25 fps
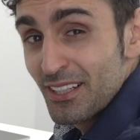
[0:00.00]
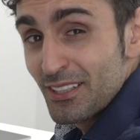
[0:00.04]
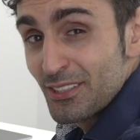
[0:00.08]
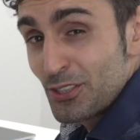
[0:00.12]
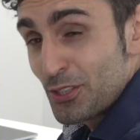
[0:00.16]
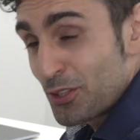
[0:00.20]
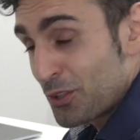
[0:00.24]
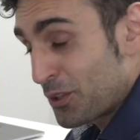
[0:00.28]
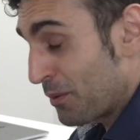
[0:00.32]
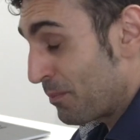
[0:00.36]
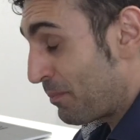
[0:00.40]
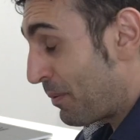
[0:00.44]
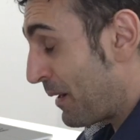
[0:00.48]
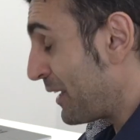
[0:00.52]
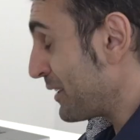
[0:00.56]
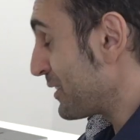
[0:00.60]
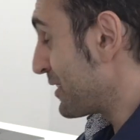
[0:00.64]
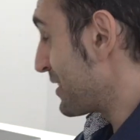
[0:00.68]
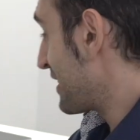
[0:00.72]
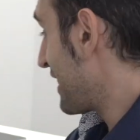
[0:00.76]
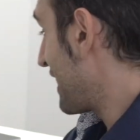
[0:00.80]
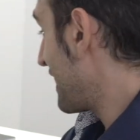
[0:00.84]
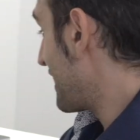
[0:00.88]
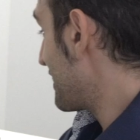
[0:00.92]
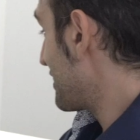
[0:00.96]
to compile the
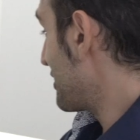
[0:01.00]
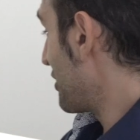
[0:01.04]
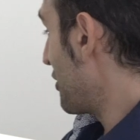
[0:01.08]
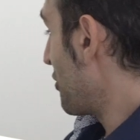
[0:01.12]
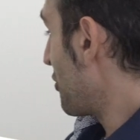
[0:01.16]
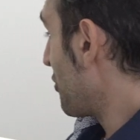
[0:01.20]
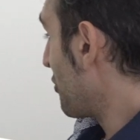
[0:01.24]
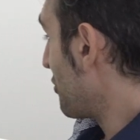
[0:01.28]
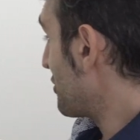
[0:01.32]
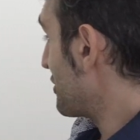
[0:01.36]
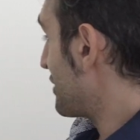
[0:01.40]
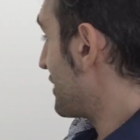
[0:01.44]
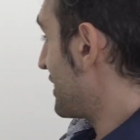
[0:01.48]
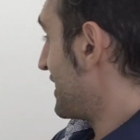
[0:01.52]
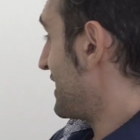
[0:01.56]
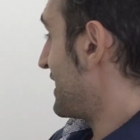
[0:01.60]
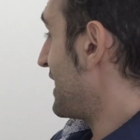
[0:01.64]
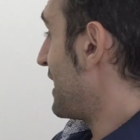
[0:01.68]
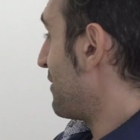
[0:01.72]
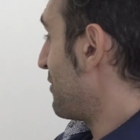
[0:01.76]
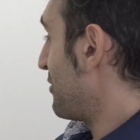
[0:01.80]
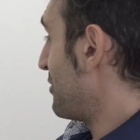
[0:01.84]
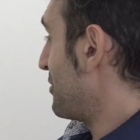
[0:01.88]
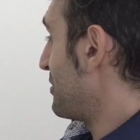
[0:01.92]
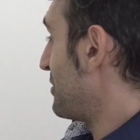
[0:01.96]
shaders and launch this
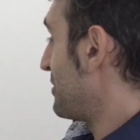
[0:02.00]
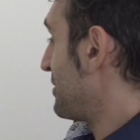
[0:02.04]
level.